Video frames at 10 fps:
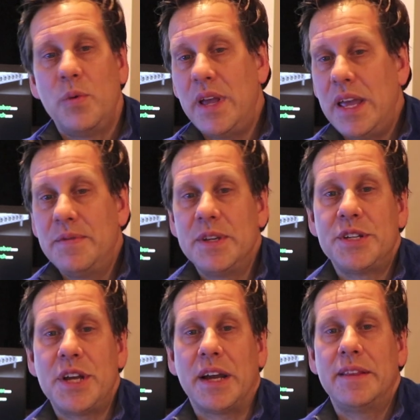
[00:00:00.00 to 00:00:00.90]
We even
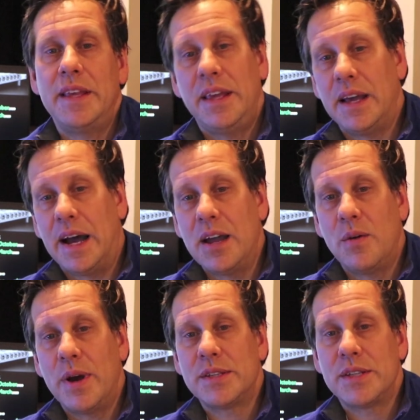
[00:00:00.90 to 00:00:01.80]
checked the
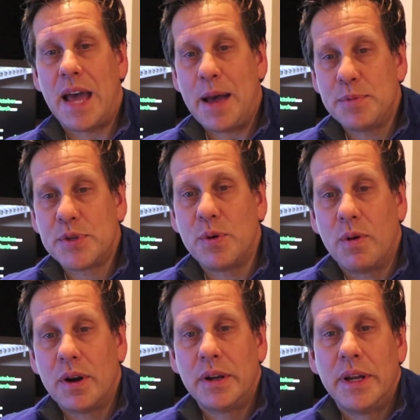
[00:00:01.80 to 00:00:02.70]
iOS App
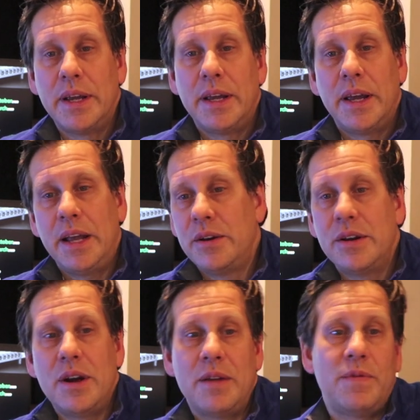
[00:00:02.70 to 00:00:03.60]
Store and
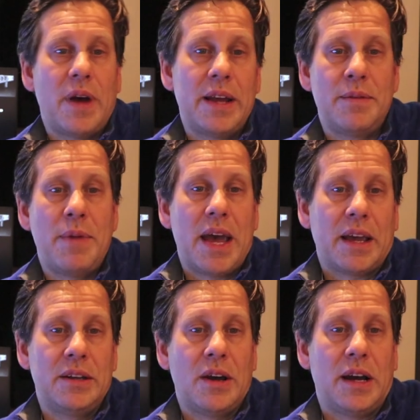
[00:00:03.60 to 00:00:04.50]
could not find a
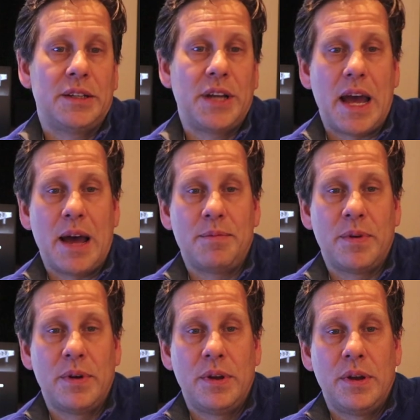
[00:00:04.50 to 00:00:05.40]
McIntosh app
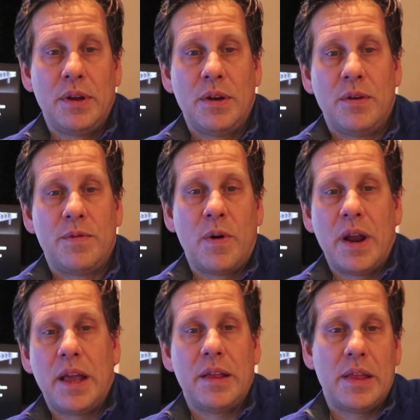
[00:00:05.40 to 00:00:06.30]

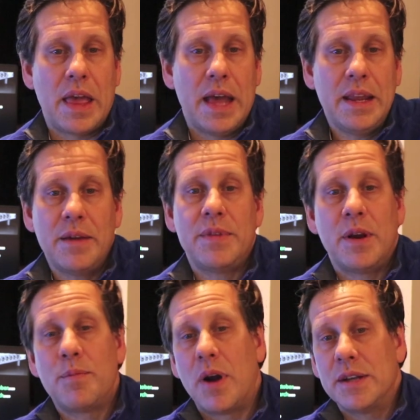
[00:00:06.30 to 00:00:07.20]
for any of
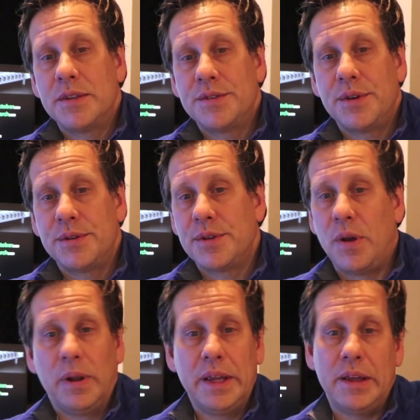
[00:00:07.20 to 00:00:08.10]
their processors,
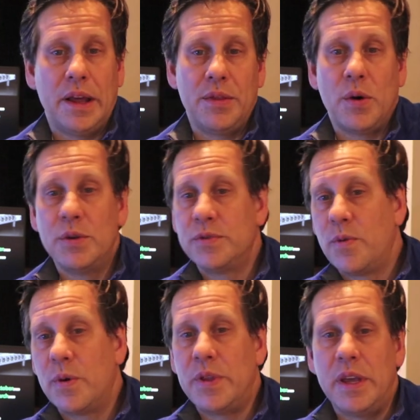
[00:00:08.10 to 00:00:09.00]
only uh, those
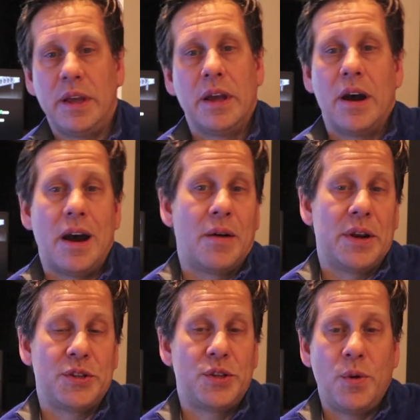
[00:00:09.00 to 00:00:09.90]
for the
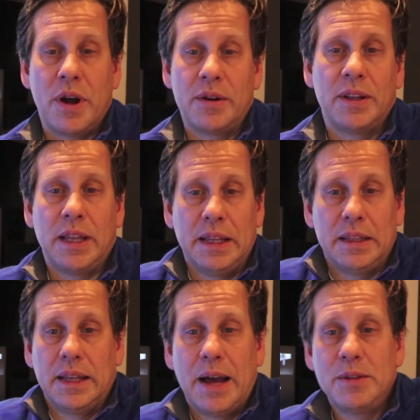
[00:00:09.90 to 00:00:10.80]
RS200
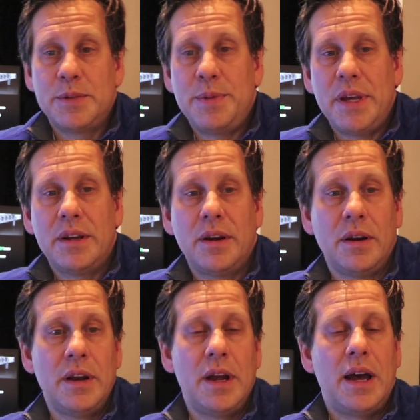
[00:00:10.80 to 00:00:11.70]

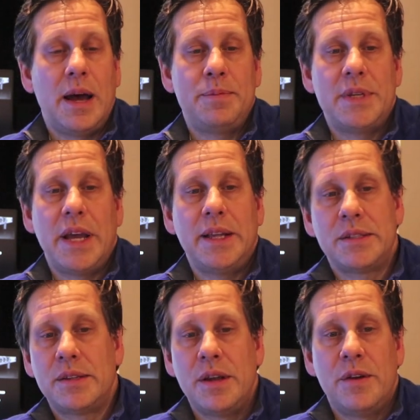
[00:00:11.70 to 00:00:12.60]
loudspeaker
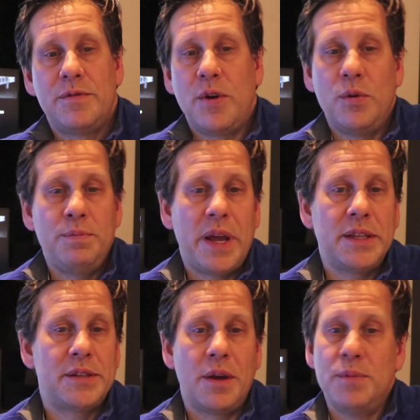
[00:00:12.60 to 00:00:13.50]
updates,
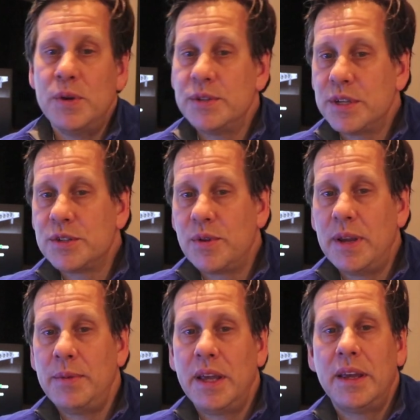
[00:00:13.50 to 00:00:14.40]
phone-based music
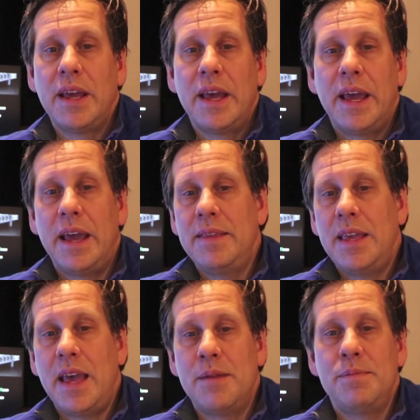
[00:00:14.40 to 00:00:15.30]
streaming, and
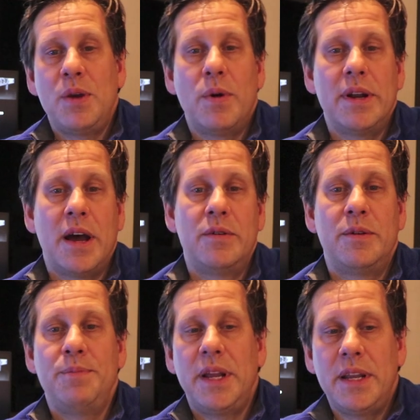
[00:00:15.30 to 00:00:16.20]
the
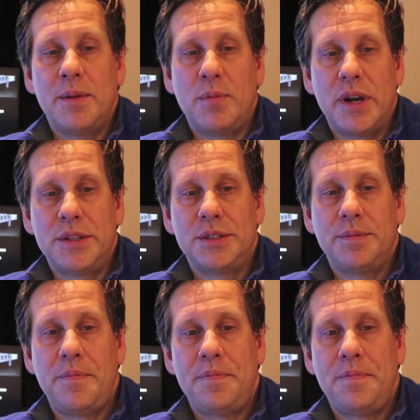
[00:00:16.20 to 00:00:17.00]
MB100 media bridge.